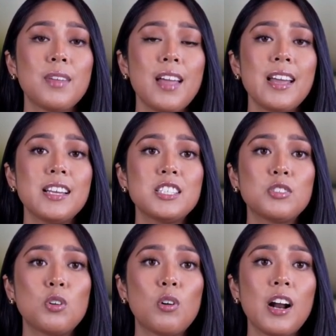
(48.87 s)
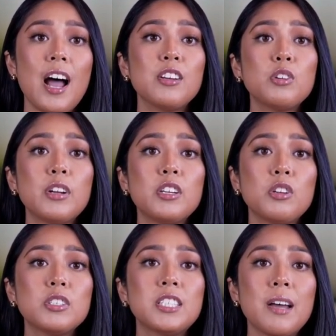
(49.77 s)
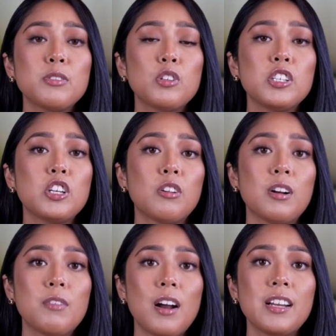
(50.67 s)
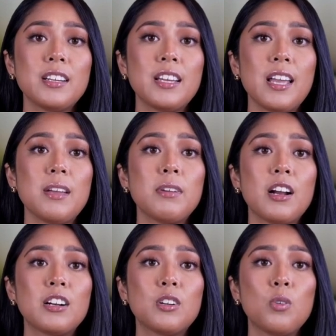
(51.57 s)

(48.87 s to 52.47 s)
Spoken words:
and explore how you can use them to interpret market behavior,